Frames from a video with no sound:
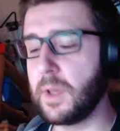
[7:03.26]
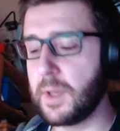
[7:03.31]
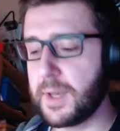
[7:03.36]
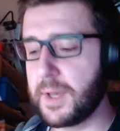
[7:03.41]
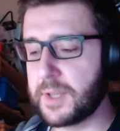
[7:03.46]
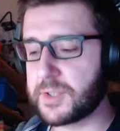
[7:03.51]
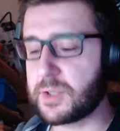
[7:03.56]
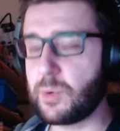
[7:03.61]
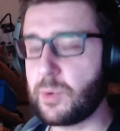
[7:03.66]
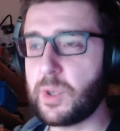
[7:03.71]

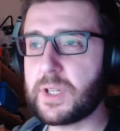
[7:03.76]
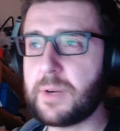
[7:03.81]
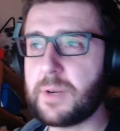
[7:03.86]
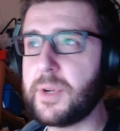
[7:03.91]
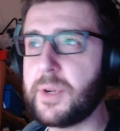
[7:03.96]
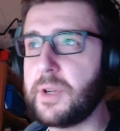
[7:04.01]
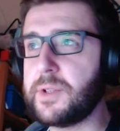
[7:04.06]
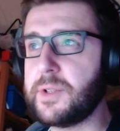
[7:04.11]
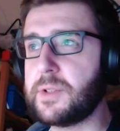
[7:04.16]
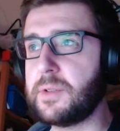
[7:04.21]
So what
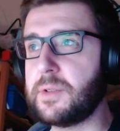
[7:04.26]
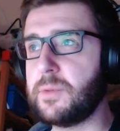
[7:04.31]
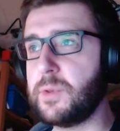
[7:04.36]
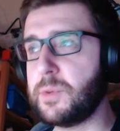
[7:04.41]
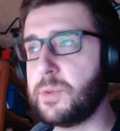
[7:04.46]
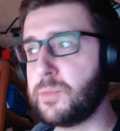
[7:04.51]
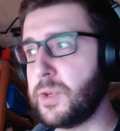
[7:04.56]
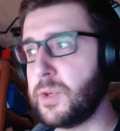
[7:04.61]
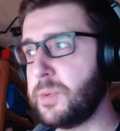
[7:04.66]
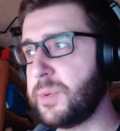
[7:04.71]
we're going
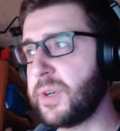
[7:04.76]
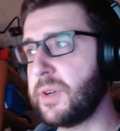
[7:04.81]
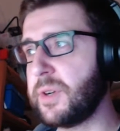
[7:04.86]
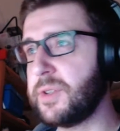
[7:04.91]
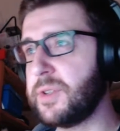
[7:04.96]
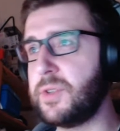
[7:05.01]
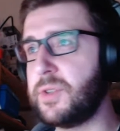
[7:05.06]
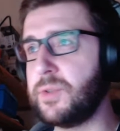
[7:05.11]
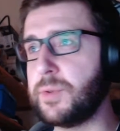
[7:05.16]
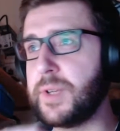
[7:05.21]

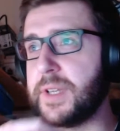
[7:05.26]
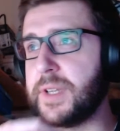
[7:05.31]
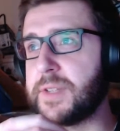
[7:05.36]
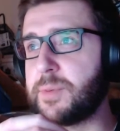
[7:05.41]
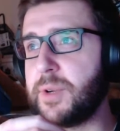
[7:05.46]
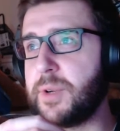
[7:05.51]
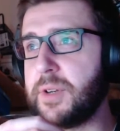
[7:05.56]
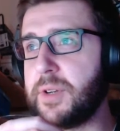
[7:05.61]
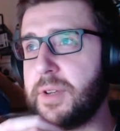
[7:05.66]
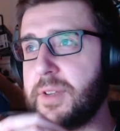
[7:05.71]
to do is
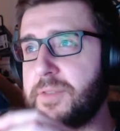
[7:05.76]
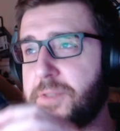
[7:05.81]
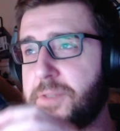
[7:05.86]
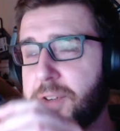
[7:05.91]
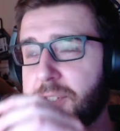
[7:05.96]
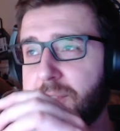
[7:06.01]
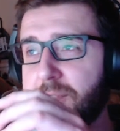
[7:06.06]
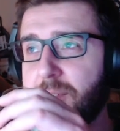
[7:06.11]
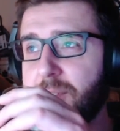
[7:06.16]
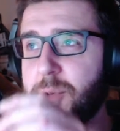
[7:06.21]

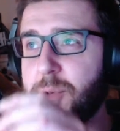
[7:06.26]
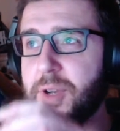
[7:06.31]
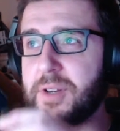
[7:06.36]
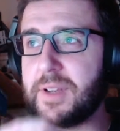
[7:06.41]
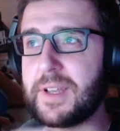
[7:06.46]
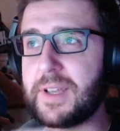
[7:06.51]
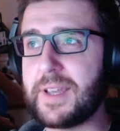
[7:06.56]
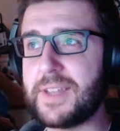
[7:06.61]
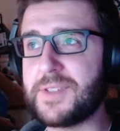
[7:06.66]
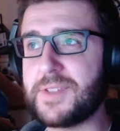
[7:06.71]
first of all we're
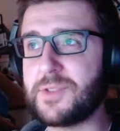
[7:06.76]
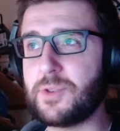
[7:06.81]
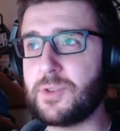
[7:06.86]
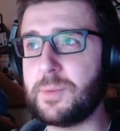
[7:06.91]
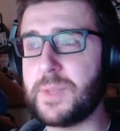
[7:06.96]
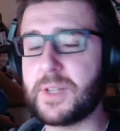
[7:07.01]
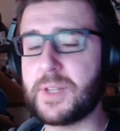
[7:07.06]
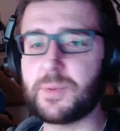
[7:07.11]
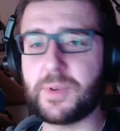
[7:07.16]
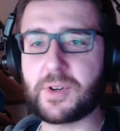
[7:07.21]
gonna
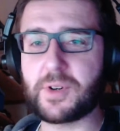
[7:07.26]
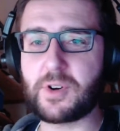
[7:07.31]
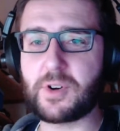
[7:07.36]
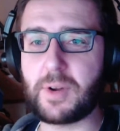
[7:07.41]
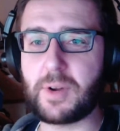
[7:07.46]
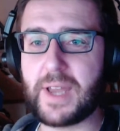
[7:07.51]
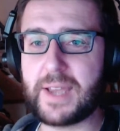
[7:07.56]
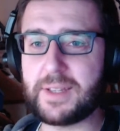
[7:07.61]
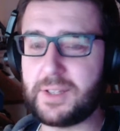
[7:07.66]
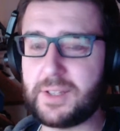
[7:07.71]
assume that we're
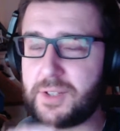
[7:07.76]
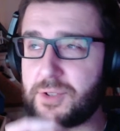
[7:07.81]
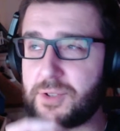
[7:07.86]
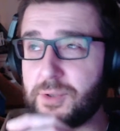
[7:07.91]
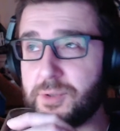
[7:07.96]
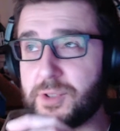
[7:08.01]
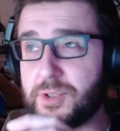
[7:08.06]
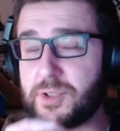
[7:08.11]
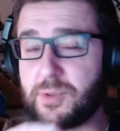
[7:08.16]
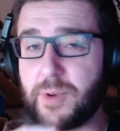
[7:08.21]
colliding
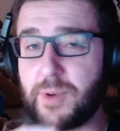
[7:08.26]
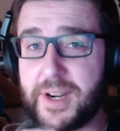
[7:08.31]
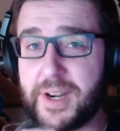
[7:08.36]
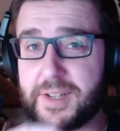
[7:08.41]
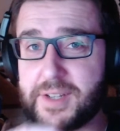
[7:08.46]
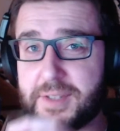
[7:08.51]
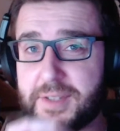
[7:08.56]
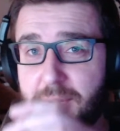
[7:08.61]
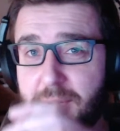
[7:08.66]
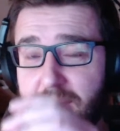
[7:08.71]
two
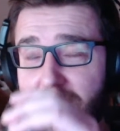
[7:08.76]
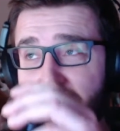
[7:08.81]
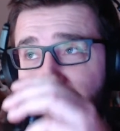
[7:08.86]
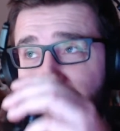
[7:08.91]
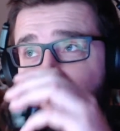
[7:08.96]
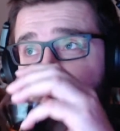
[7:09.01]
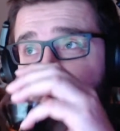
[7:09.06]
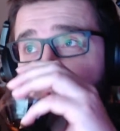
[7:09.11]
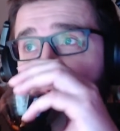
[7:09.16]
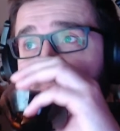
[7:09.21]
squares with each
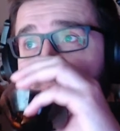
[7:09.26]
other.